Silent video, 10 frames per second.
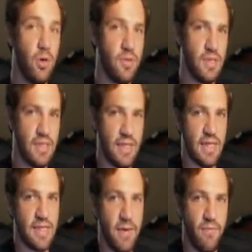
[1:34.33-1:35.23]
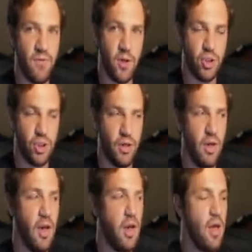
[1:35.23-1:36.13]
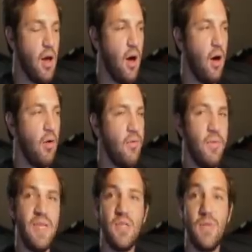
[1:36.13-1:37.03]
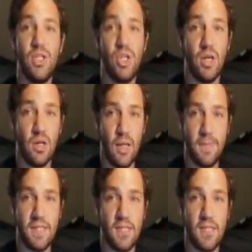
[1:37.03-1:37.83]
it was the DSM version of the Mitsubishi Eclipse.